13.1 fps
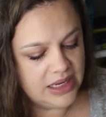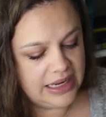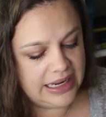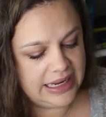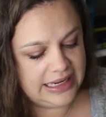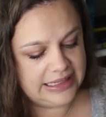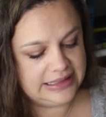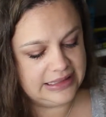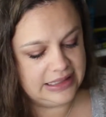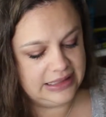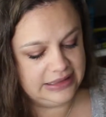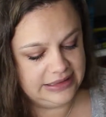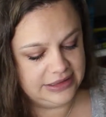had
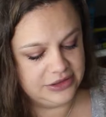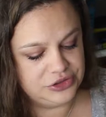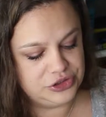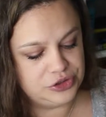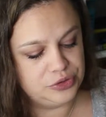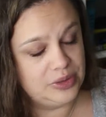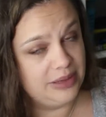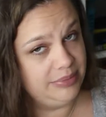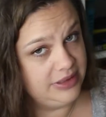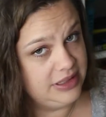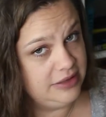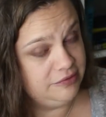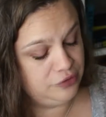a link to, I
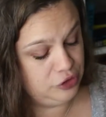believe,